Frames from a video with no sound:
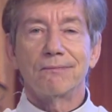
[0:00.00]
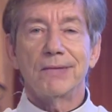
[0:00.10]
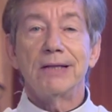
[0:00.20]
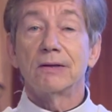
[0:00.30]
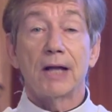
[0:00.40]

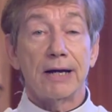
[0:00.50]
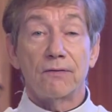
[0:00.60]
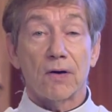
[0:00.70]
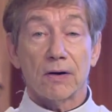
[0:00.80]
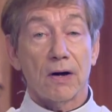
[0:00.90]
in the light
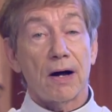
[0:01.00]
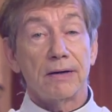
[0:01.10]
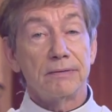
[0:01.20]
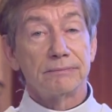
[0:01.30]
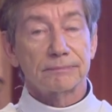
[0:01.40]
of our
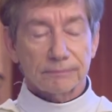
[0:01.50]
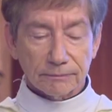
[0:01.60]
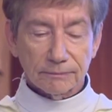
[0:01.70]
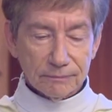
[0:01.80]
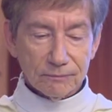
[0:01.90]
God.
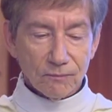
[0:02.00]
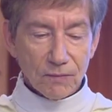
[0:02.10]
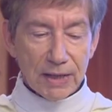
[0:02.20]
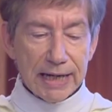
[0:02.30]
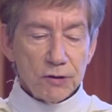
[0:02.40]

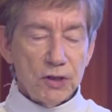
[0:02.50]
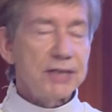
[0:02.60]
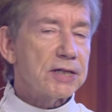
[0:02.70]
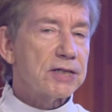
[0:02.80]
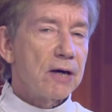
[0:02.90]

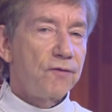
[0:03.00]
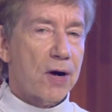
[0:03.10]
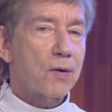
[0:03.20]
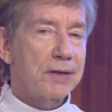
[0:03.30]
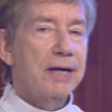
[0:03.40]
Jesus
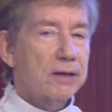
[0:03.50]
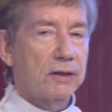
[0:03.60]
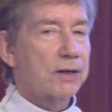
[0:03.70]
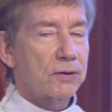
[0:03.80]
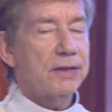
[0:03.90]
very
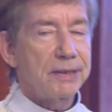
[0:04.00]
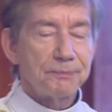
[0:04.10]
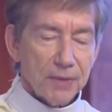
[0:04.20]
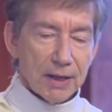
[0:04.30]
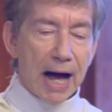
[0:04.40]
clearly
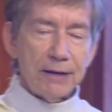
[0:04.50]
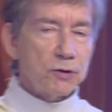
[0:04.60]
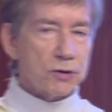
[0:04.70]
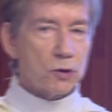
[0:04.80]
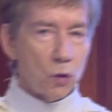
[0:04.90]

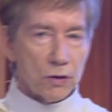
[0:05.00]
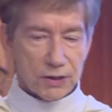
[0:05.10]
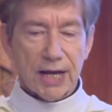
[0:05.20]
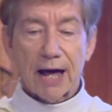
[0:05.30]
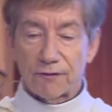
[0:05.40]

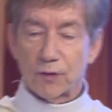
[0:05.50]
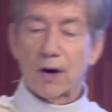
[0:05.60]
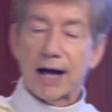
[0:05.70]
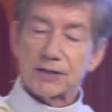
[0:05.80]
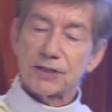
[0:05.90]
underscores that
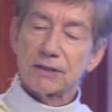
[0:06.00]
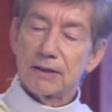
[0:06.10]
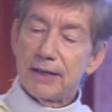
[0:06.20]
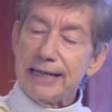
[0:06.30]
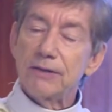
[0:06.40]
for us
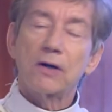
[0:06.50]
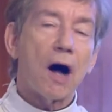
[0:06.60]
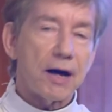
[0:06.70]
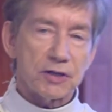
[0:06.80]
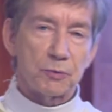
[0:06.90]
in the
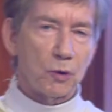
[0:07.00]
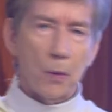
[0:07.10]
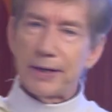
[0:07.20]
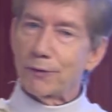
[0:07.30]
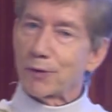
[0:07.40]
gospel
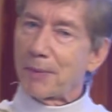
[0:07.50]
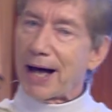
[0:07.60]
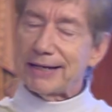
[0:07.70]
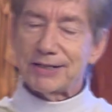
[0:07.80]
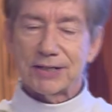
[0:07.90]
when he
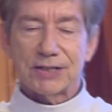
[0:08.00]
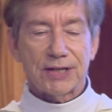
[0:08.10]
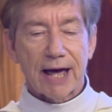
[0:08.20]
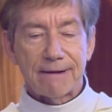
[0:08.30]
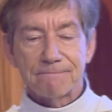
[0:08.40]
reminds
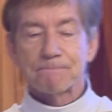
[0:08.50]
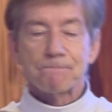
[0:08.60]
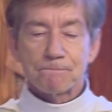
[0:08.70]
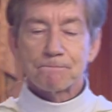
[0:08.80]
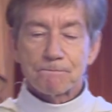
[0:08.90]
that
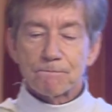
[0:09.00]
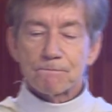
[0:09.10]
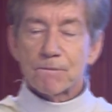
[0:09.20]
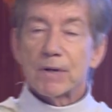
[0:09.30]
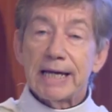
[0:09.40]

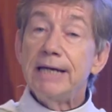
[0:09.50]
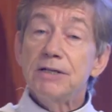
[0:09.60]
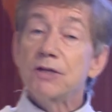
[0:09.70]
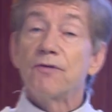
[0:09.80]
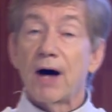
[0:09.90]

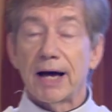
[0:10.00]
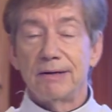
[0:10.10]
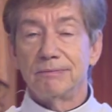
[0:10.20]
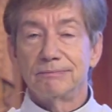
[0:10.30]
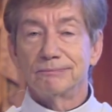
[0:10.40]
he's the
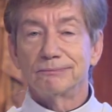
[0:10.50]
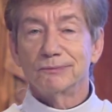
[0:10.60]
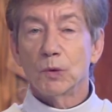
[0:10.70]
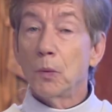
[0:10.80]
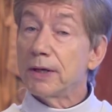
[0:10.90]
vine,
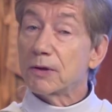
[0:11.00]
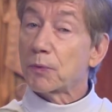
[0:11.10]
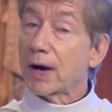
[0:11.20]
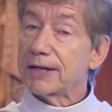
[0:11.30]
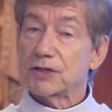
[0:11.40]
we are the
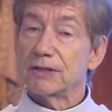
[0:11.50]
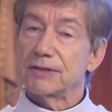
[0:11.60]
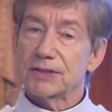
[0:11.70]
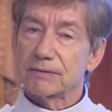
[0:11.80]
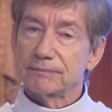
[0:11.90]

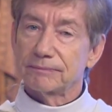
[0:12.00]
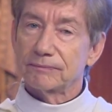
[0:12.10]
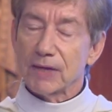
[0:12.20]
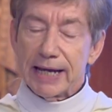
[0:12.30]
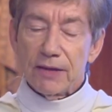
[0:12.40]
branches.
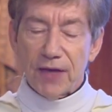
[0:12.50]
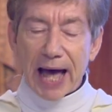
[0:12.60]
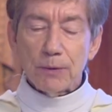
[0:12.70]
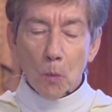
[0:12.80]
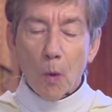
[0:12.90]

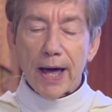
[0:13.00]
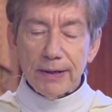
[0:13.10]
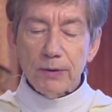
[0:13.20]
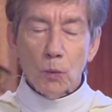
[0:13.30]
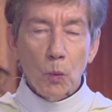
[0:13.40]
That
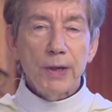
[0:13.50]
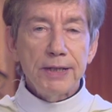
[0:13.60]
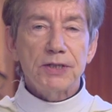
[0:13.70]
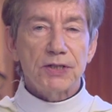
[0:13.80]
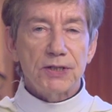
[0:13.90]
when
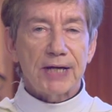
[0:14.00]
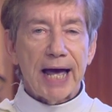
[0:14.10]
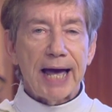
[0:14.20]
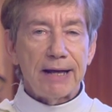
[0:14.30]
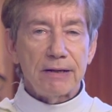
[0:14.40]
we
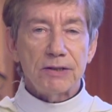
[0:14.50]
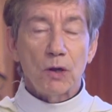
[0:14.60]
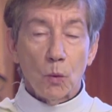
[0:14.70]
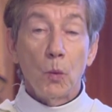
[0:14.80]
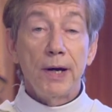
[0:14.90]
stand
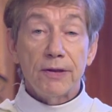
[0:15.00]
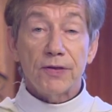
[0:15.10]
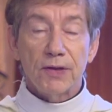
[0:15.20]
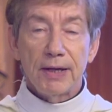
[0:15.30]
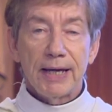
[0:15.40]
with
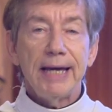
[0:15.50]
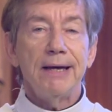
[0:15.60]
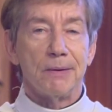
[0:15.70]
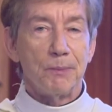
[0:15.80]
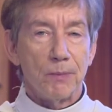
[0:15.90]

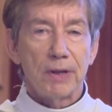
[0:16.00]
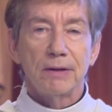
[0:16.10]
him,